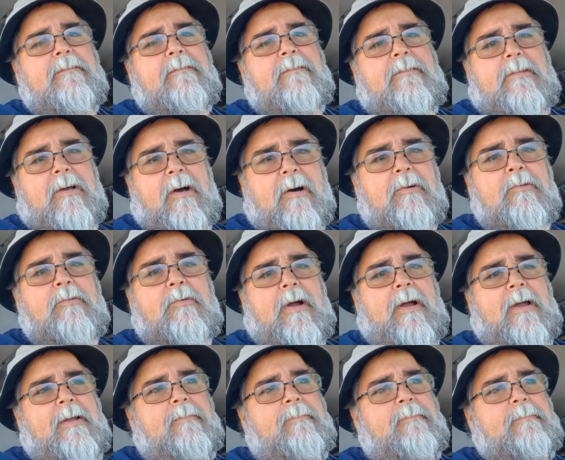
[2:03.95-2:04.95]
done
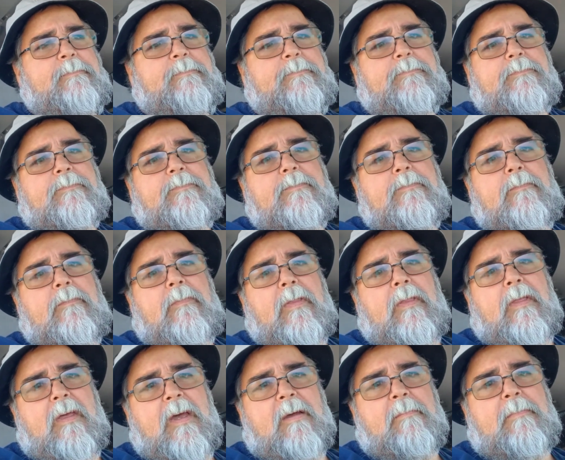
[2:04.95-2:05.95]
right,
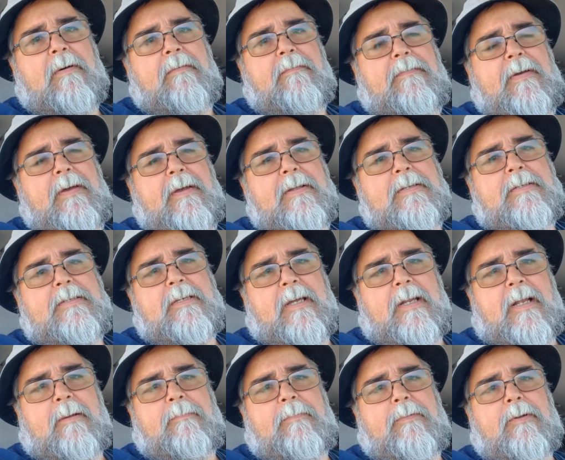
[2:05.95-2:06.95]
get my van
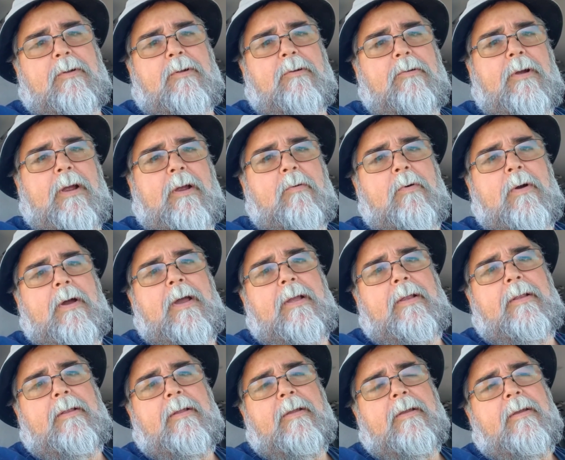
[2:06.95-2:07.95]
set up the correct
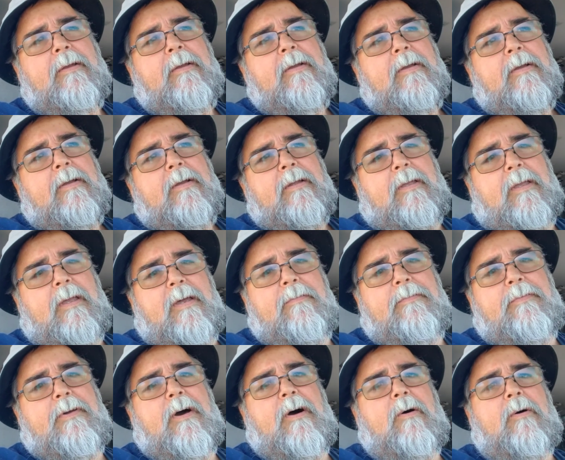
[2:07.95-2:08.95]
way,
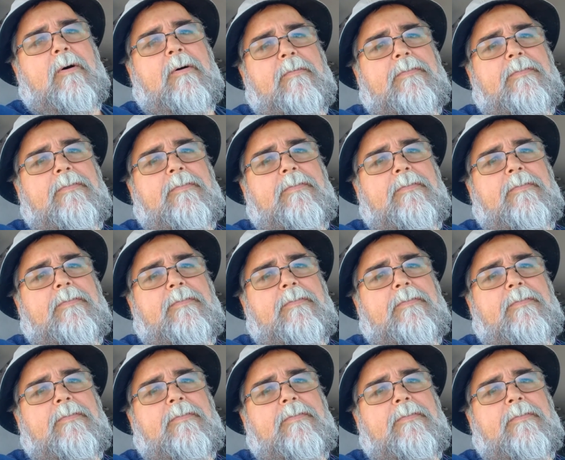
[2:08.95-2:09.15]
give y'all a